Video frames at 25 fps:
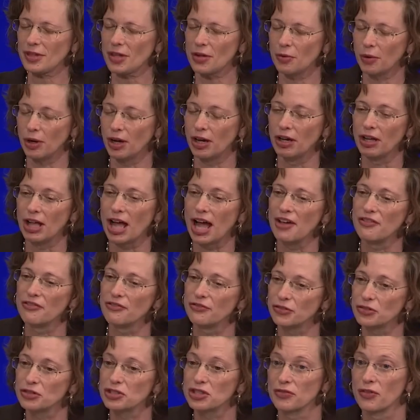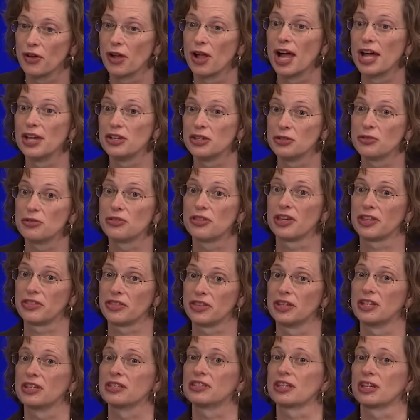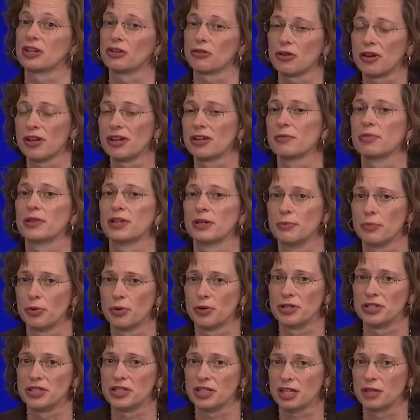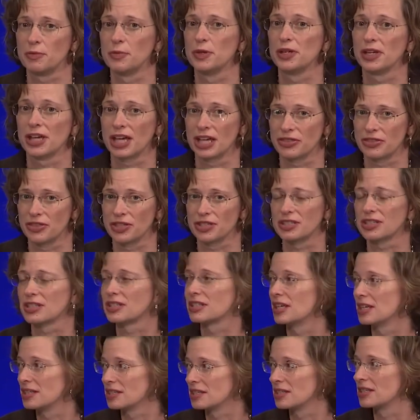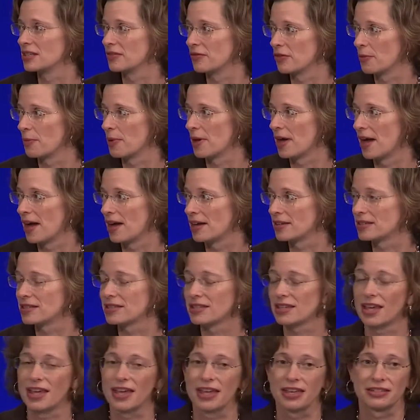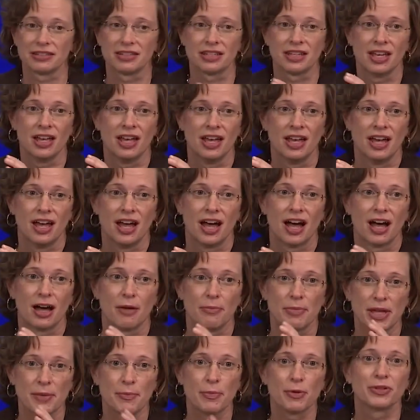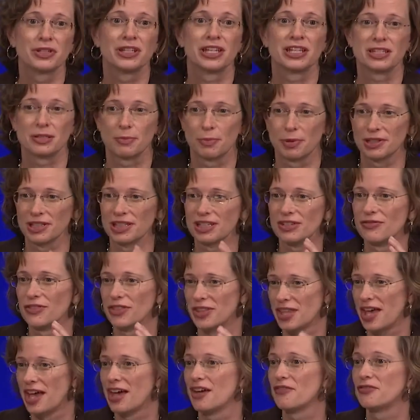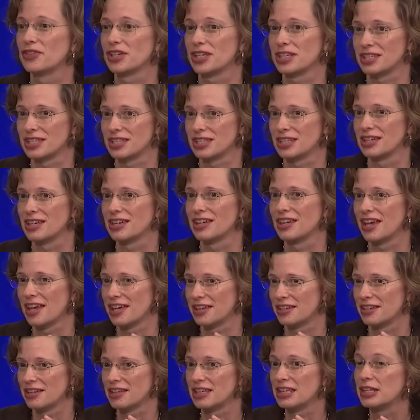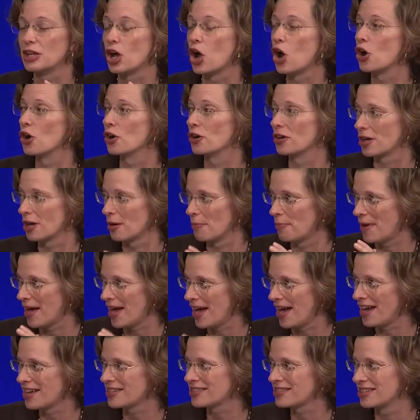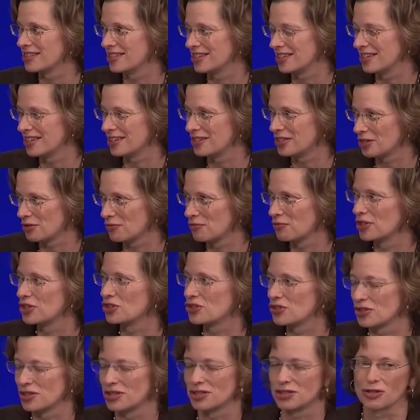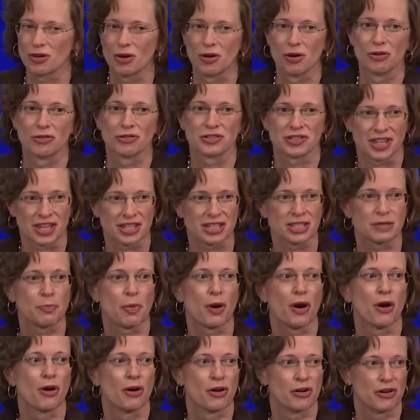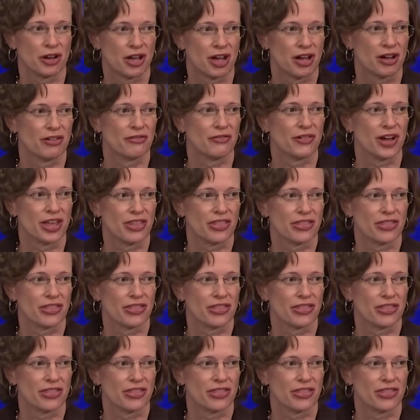Well, I, first of all, I do think that it's incredibly important to communicate the successes of the past. And uh, people need to believe in the efficacy and in our capacity to reach these goals. That's part of, I